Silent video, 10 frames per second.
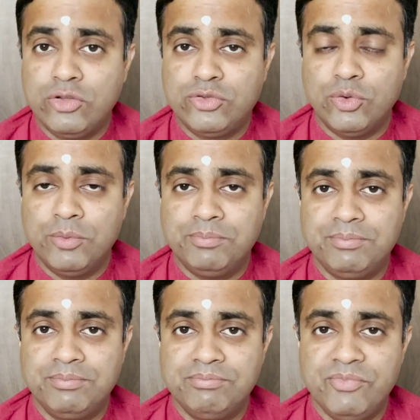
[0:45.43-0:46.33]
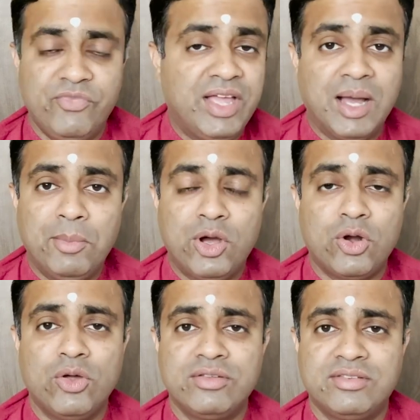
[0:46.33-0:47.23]
also, we come
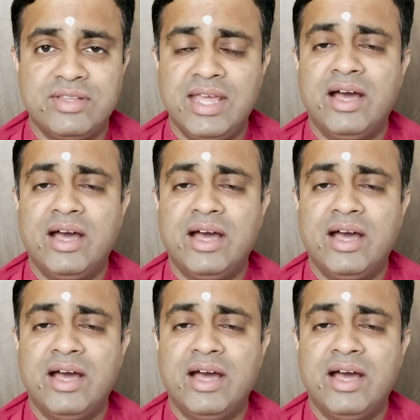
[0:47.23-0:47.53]
across, say,